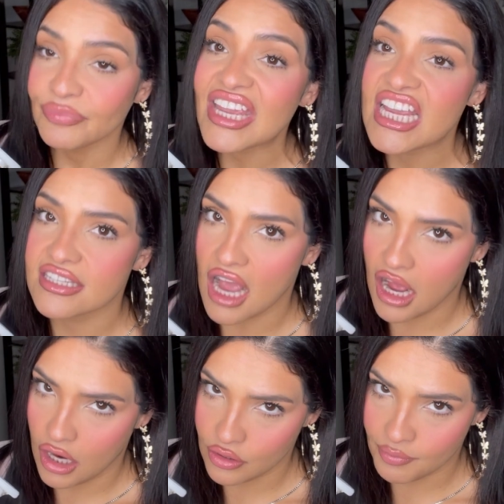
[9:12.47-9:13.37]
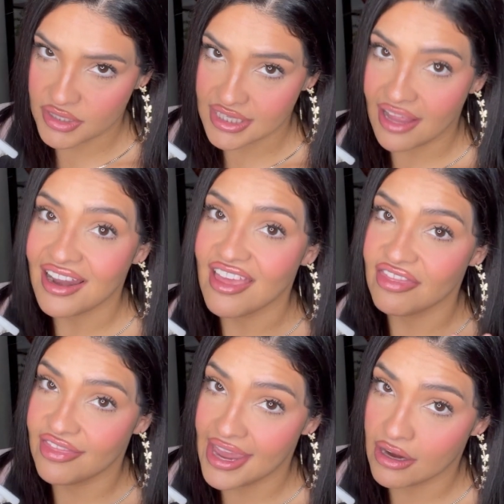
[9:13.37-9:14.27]
it's 100%
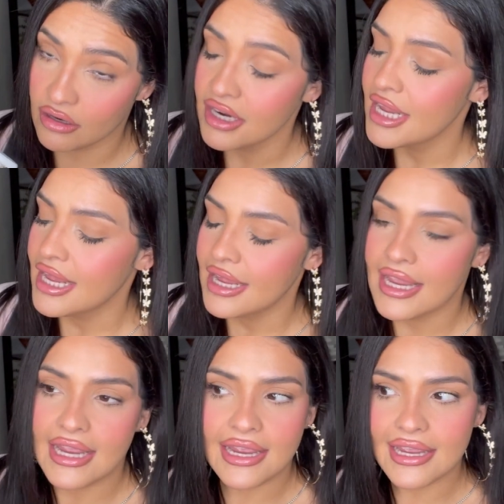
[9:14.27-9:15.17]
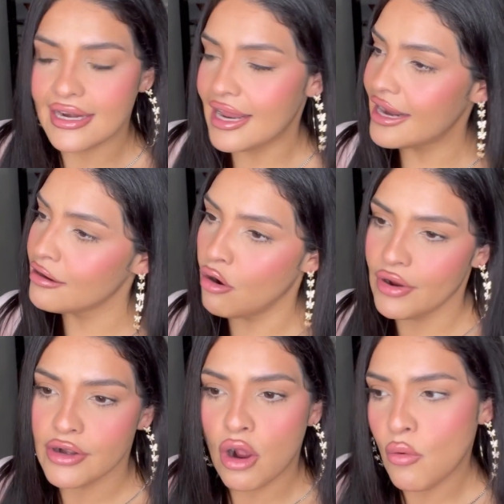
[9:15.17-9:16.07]
there. It, it ain't
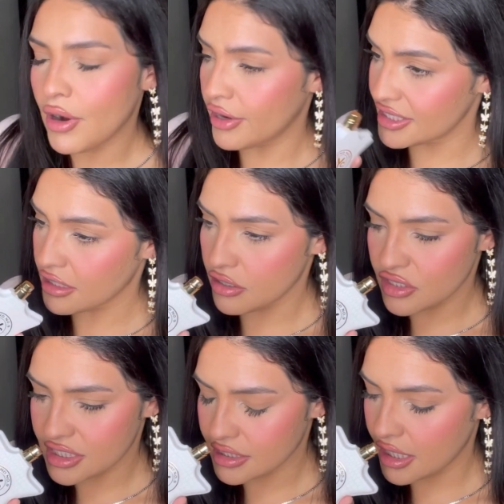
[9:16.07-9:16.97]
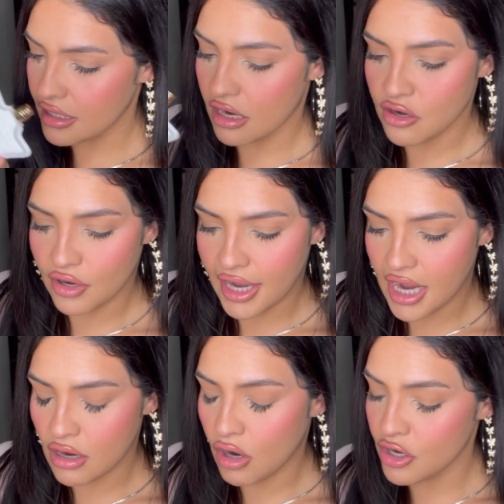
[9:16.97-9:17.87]
going nowhere. It's on your skin, on your
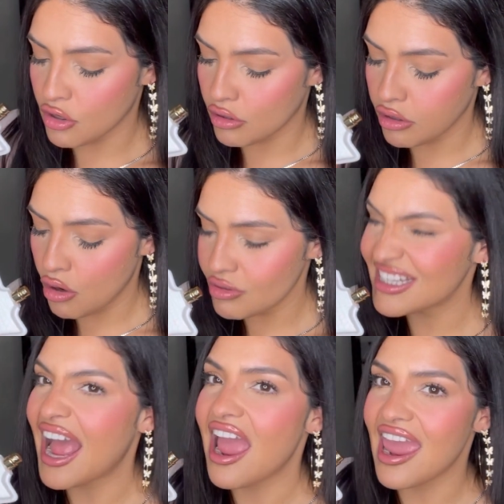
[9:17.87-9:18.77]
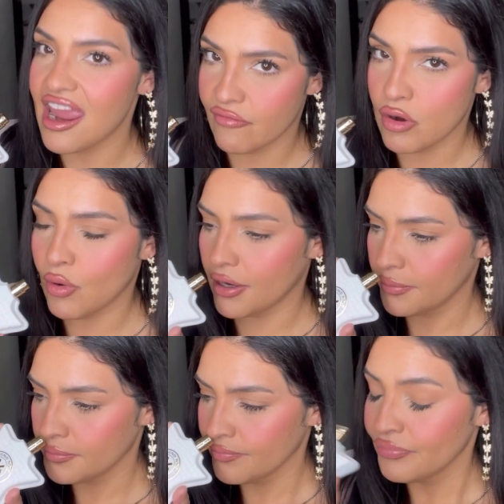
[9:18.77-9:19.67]
hair, on your clothes,
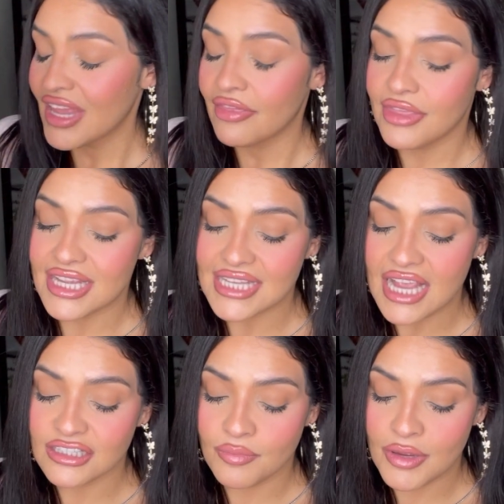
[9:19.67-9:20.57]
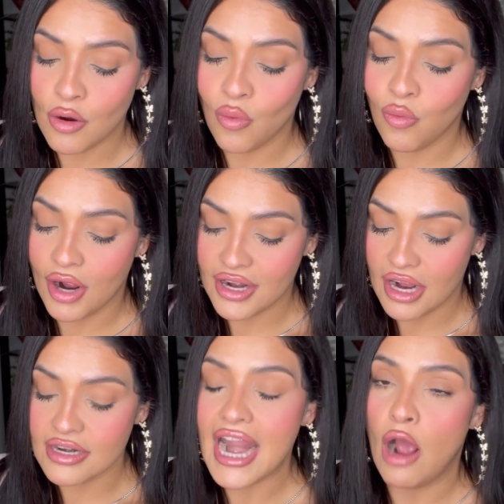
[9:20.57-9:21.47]
everywhere. This has to be one.
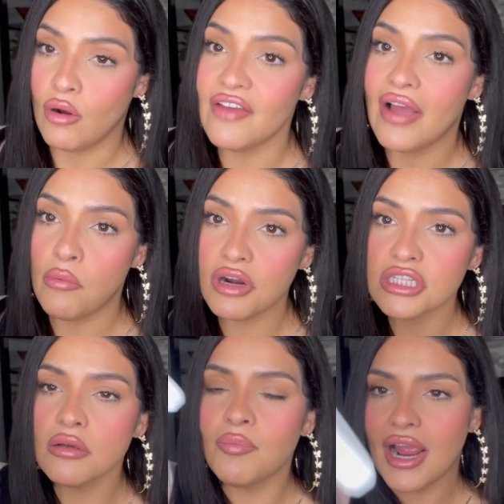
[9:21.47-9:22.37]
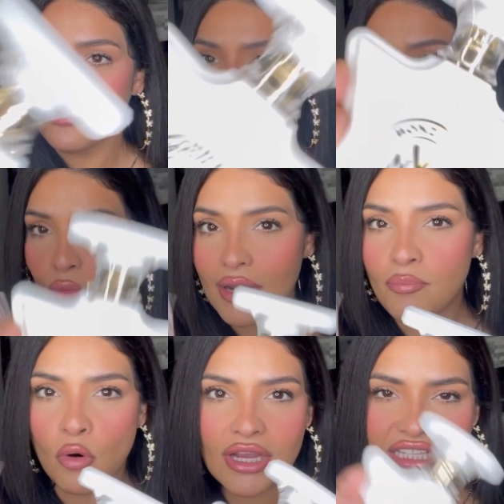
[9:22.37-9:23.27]
Now, if I were to buy the
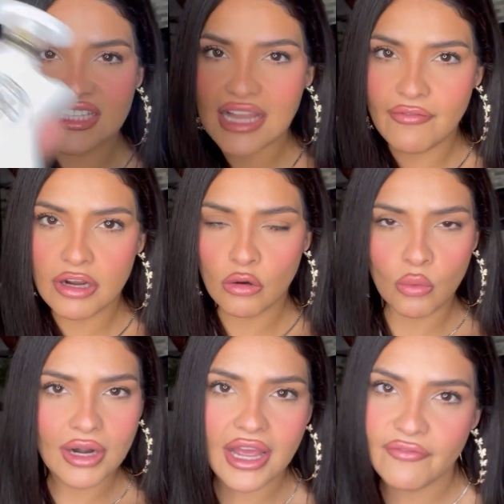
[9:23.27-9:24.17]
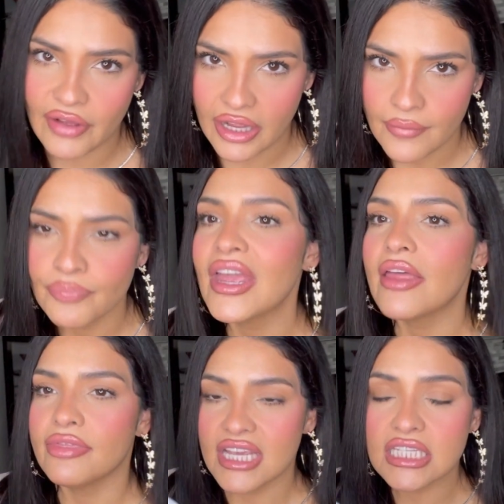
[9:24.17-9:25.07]
3.7 or whatever,
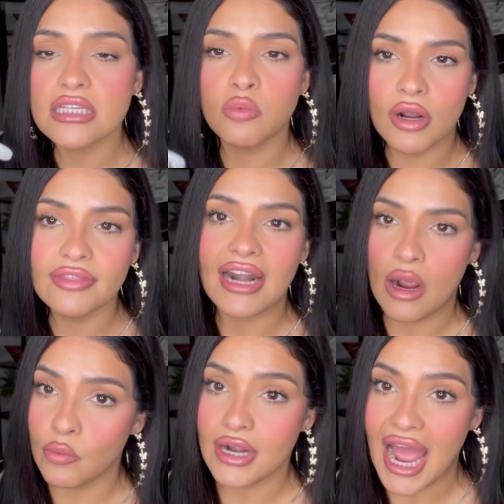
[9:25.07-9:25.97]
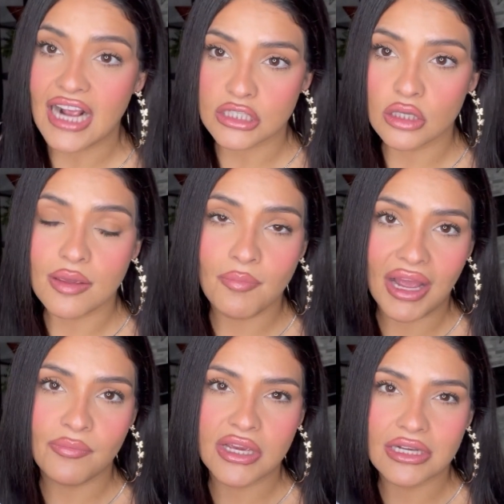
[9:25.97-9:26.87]
this is one that I would actually
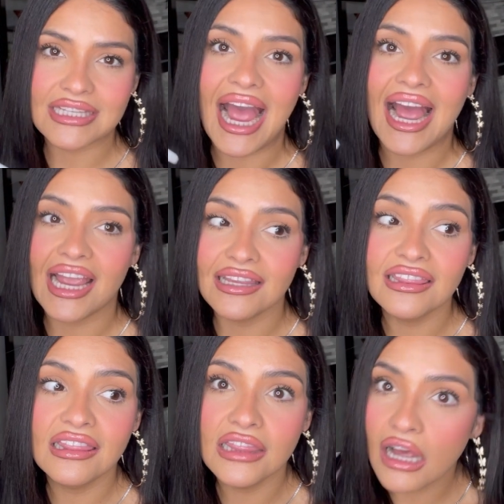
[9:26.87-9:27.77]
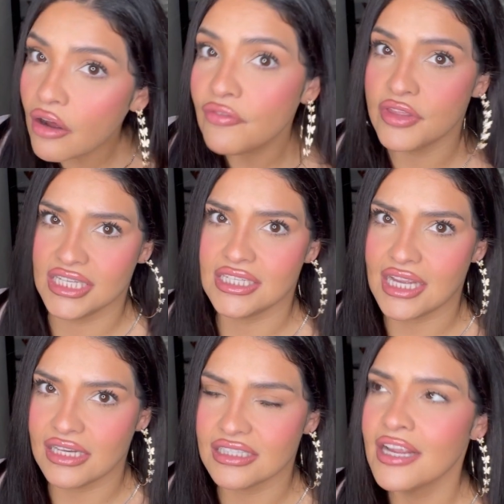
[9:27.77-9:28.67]
buy because I love this
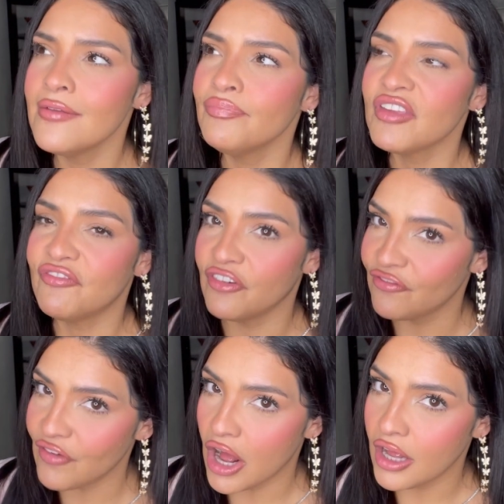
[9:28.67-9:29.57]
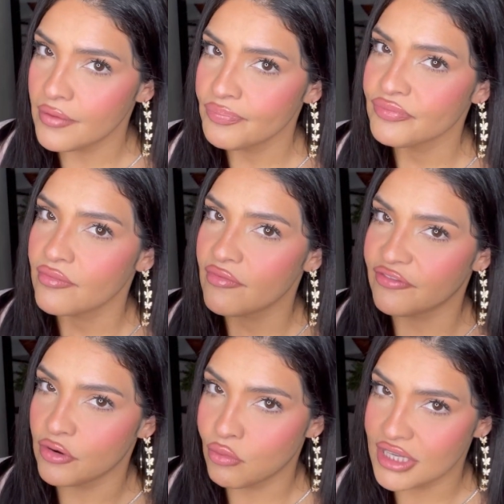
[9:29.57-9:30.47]
scent. For fall,
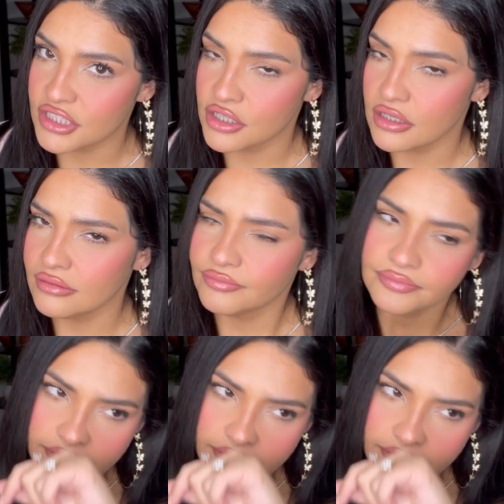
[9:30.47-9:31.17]
for winter,